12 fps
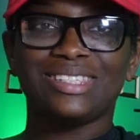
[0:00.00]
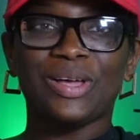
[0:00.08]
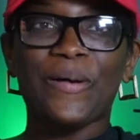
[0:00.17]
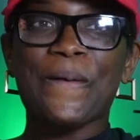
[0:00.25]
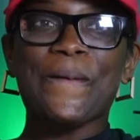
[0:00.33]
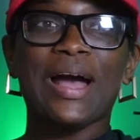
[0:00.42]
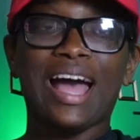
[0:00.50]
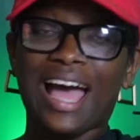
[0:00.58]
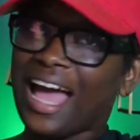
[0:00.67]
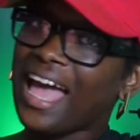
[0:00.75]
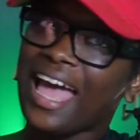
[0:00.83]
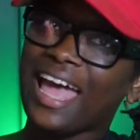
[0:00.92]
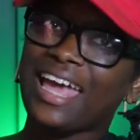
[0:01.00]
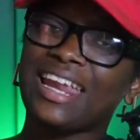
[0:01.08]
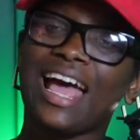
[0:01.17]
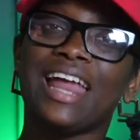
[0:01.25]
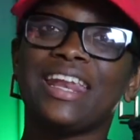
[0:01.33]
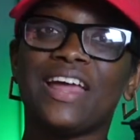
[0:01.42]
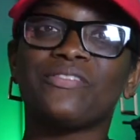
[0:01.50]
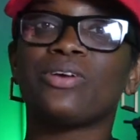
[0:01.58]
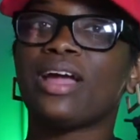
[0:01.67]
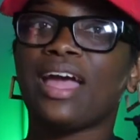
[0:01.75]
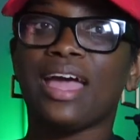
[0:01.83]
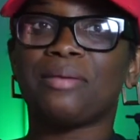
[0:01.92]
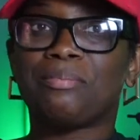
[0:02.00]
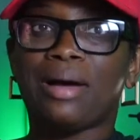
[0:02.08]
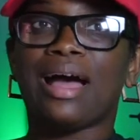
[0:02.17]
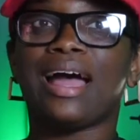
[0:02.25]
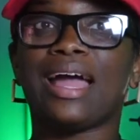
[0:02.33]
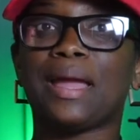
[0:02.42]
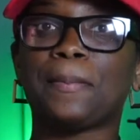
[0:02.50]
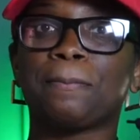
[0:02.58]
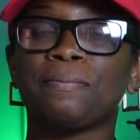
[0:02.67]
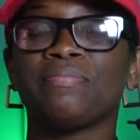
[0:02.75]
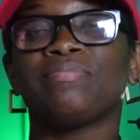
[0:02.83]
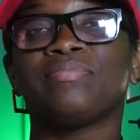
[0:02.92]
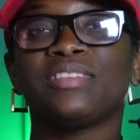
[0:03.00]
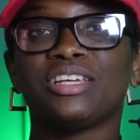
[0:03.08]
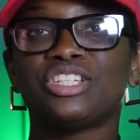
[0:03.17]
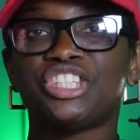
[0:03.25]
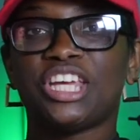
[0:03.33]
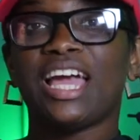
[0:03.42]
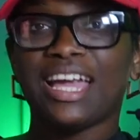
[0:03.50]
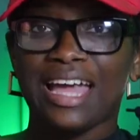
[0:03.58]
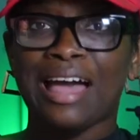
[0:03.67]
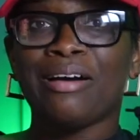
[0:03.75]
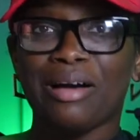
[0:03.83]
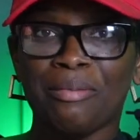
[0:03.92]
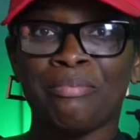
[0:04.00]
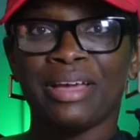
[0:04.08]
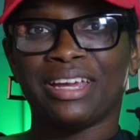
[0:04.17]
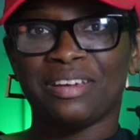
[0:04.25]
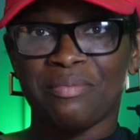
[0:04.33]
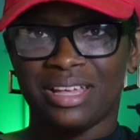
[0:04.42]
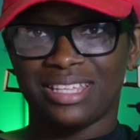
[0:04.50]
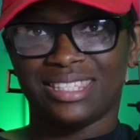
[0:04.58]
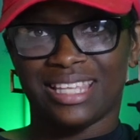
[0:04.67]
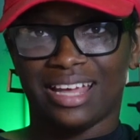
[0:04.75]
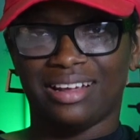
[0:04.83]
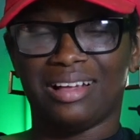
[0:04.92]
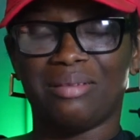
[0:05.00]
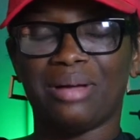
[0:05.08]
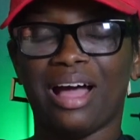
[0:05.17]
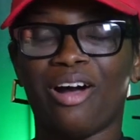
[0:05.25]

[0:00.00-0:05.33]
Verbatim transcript: So I had I never had my checkout abandonment set up.